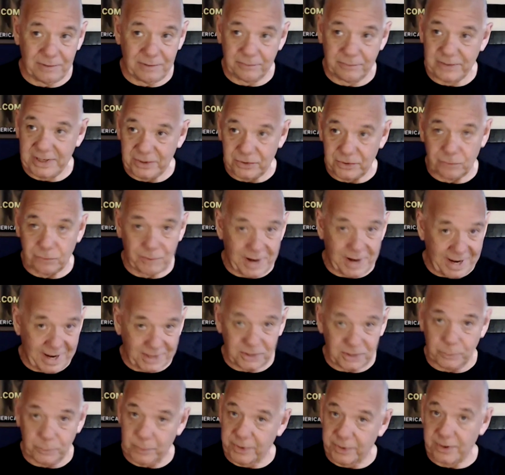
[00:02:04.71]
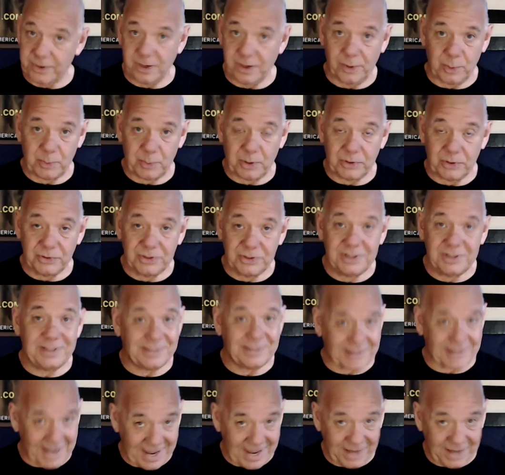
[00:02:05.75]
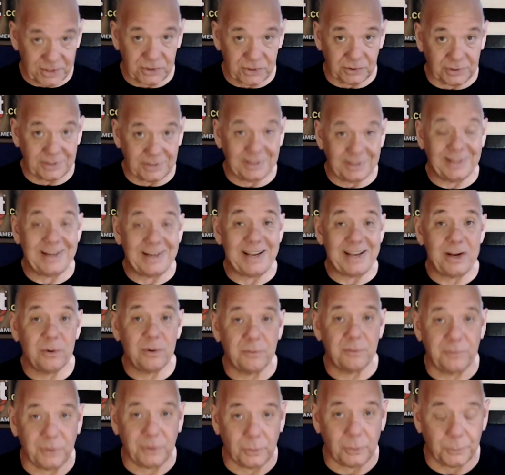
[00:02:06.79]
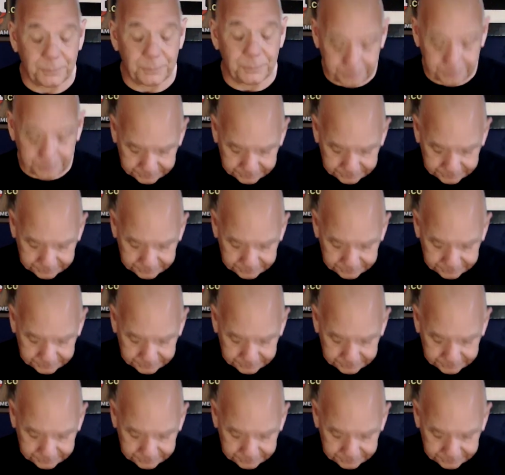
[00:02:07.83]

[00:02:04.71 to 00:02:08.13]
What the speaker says: every interaction with another person is actually an interview.